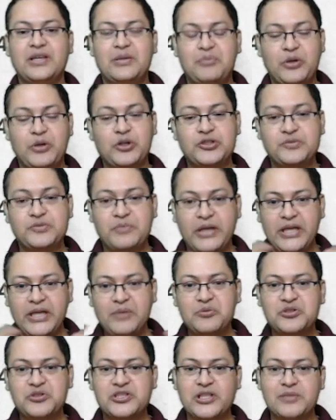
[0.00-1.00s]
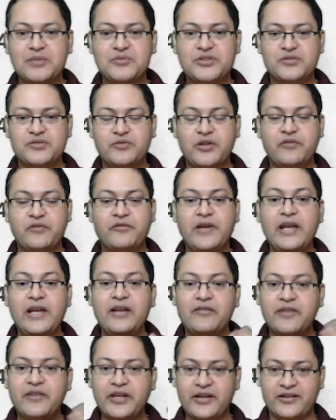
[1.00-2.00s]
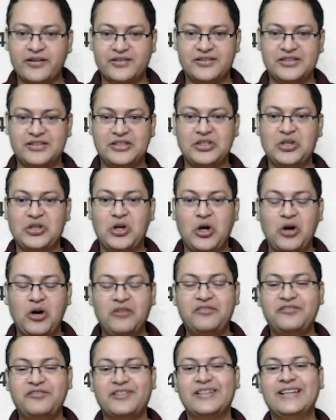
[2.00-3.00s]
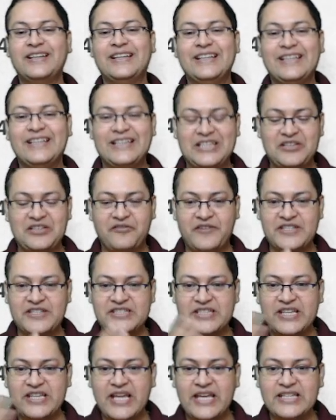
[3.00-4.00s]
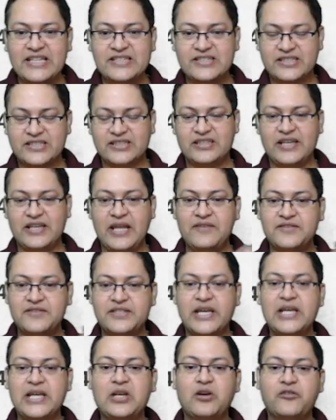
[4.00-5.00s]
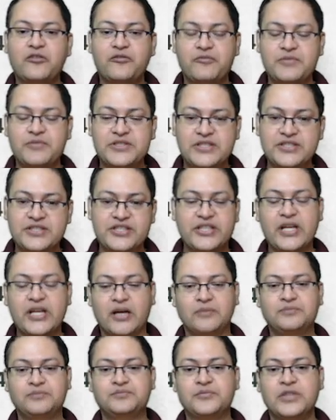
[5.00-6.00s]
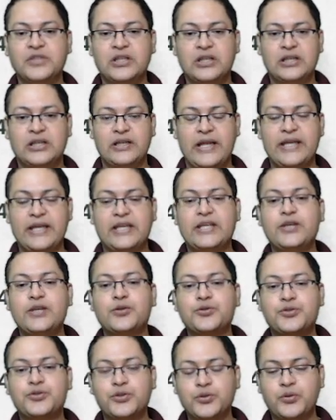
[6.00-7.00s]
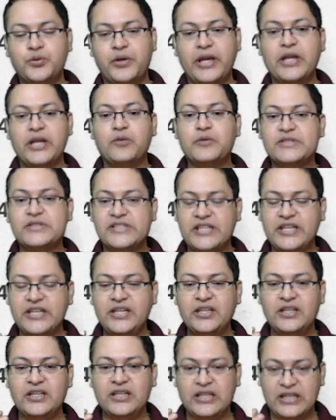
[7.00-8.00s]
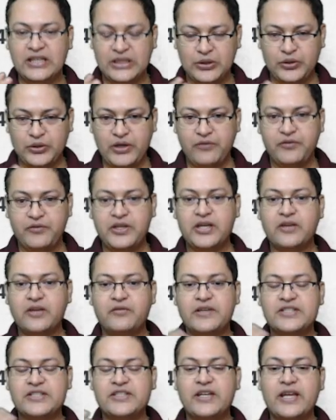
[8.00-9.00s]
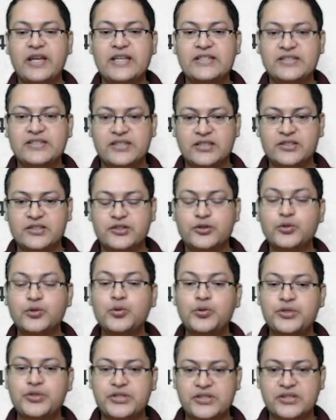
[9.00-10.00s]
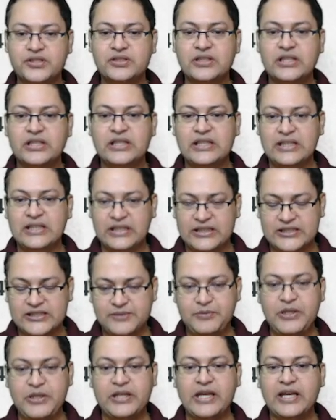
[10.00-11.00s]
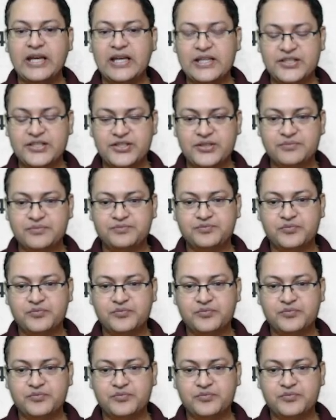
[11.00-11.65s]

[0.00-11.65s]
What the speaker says: Because many Muslims were well aware of the westernized lifestyle of Mr. Jinnah. Like he used to drink whiskey, okay, wear westernized suits, speak English.